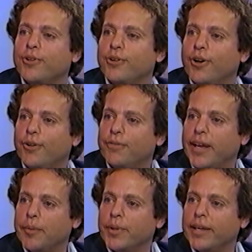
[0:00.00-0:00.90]
for her whole
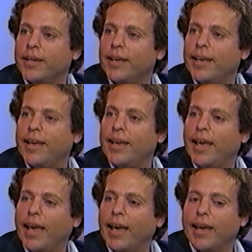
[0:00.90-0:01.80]
family,
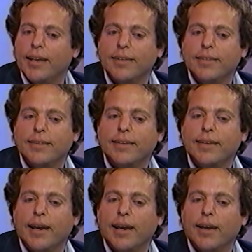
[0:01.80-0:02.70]

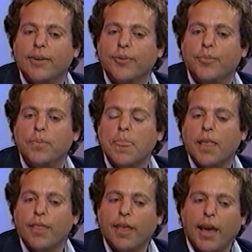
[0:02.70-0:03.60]
and
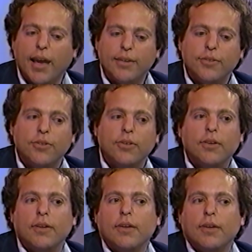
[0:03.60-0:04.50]
that
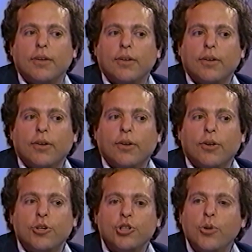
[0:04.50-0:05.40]

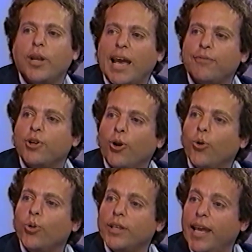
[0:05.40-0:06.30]
she would have to
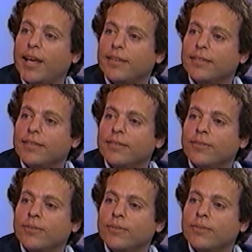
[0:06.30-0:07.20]
hold in
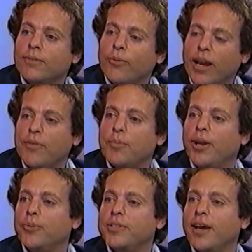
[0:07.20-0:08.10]
what
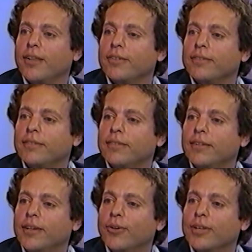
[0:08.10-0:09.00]
everybody would tell her.
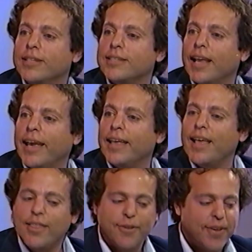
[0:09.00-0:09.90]
You know, it's like
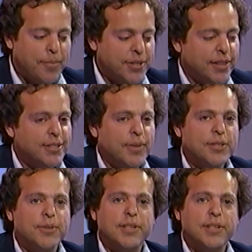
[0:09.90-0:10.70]
their families like this. Sometimes